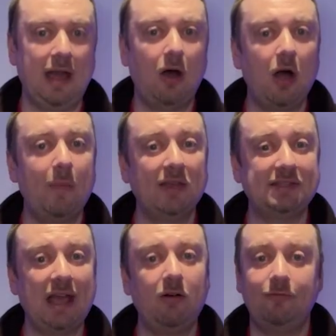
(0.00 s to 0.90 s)
Now, I
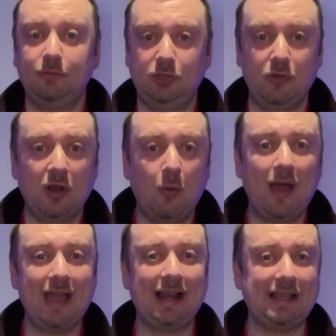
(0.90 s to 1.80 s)
myself do not
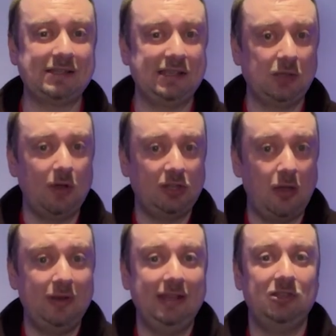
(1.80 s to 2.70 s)
wear glasses, so I
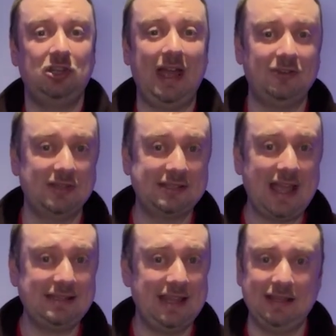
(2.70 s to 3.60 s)
don't need to change the
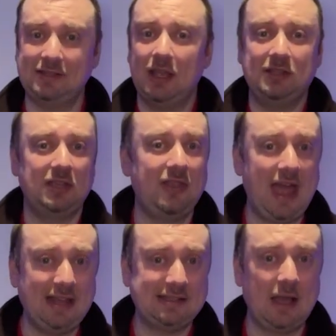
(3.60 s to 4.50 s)
settings, and so the
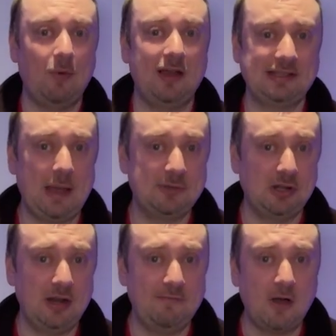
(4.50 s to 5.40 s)
headset works
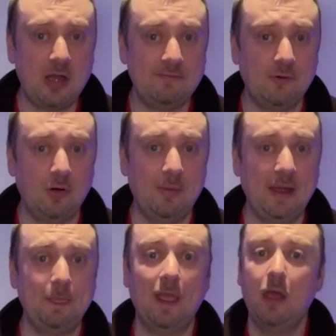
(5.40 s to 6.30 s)
absolutely fine for
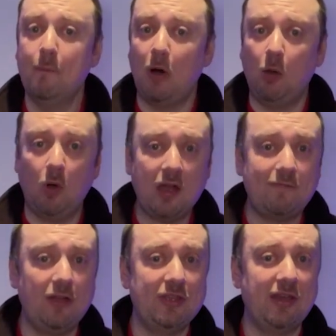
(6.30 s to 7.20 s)
me. My
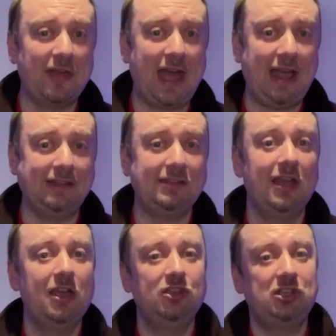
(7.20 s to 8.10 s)
wife, on the other hand,
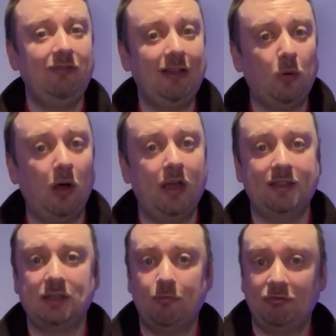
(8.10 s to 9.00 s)
she
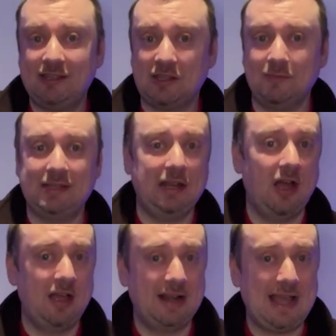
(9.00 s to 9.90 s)
requires prisms in
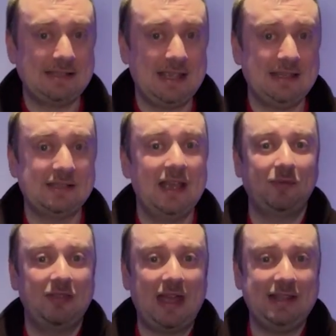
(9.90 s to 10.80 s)
her glasses.
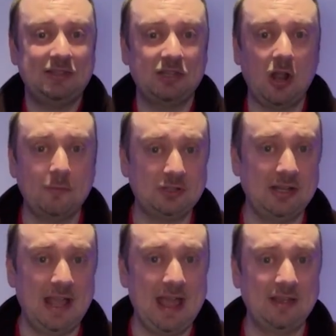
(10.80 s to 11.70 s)
That isn't an
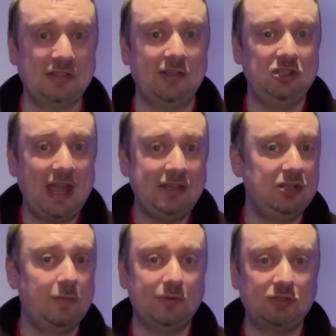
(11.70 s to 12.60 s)
option here, so
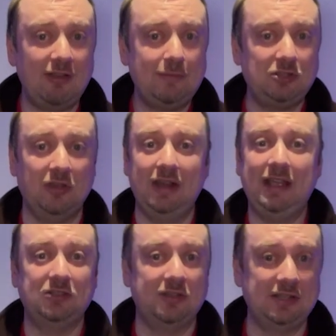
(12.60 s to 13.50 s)
changing the prescription
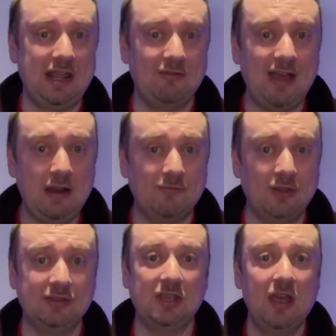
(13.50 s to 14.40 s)
is utterly
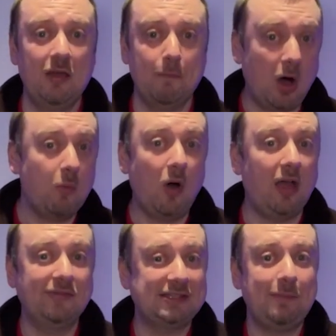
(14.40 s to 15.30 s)
irrelevant. My
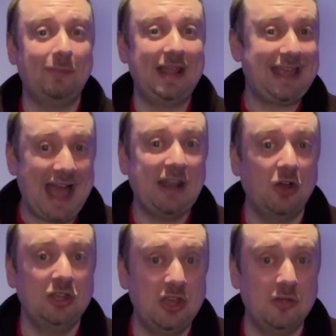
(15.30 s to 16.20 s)
wife simply
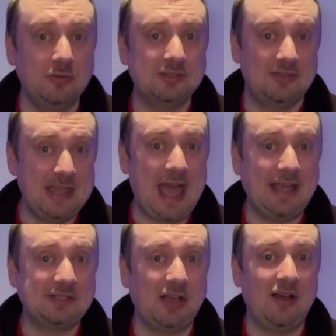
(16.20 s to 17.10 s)
cannot use the
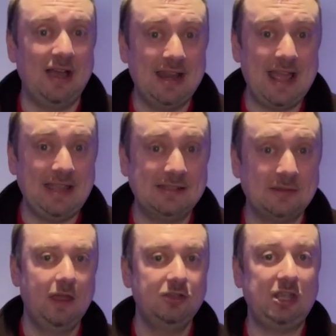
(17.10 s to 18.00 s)
XR
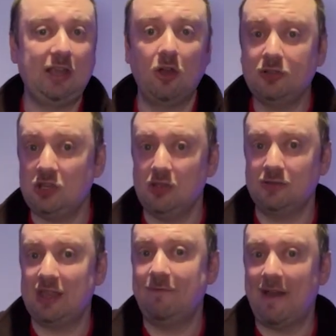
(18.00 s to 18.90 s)
Elite. She could
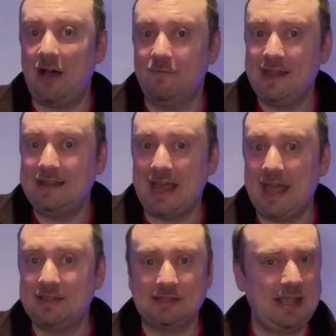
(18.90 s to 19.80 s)
use the Valve
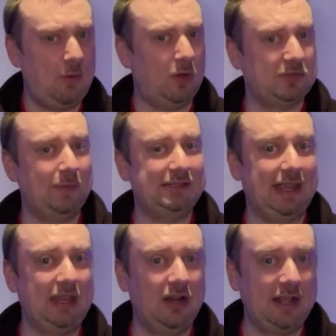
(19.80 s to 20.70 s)
Index. It wasn't
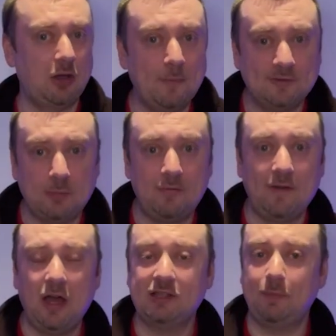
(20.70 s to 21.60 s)
particularly comfortable
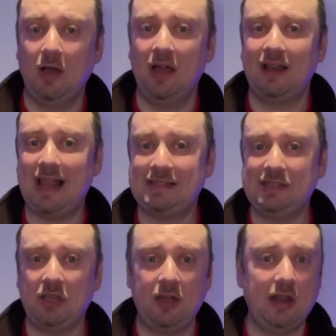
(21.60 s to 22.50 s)
for her to put her
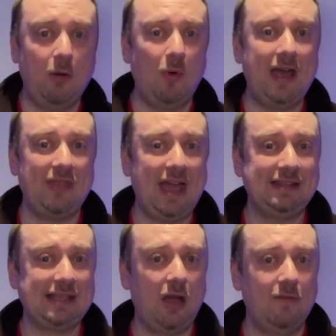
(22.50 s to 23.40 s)
glasses on and wear the
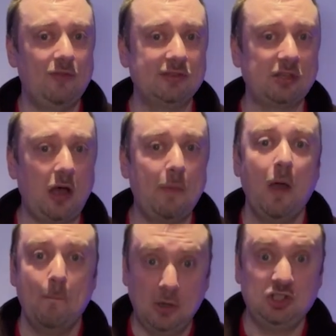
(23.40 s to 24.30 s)
headset over the top,
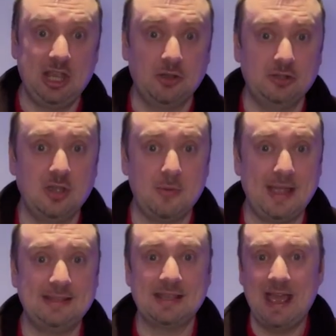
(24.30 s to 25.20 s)
but she could do
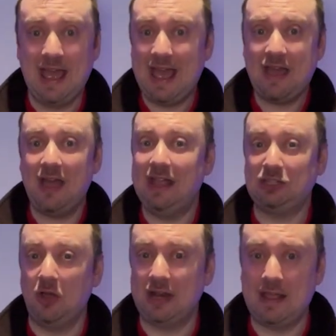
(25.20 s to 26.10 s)
it. Here,
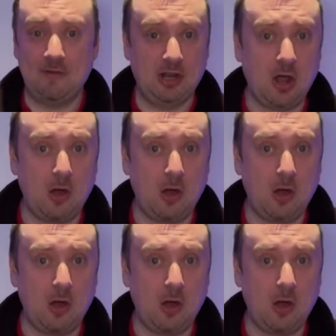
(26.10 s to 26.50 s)
it's not even an